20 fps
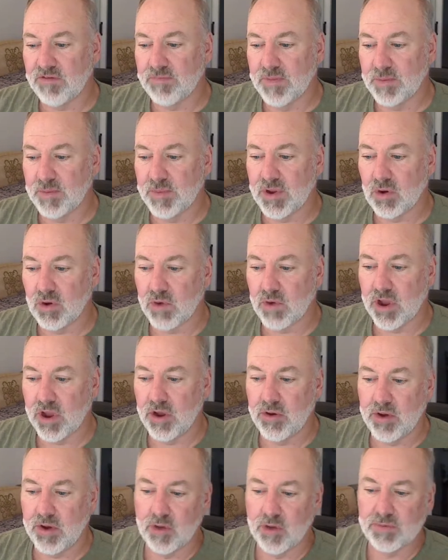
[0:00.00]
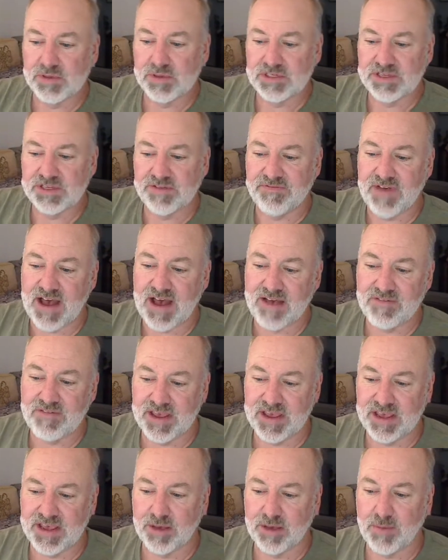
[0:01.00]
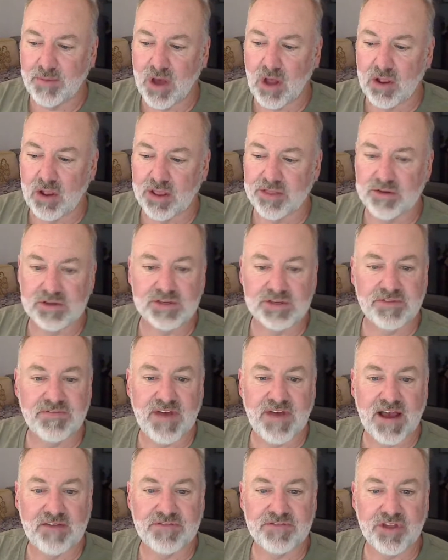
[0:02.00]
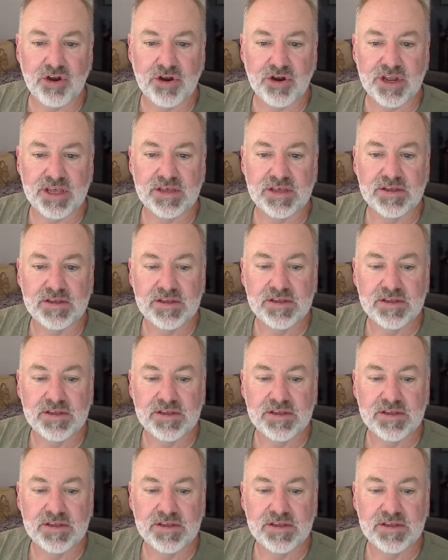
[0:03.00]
Huffman Mill Road opens at 5 a.m. All others are 5:30.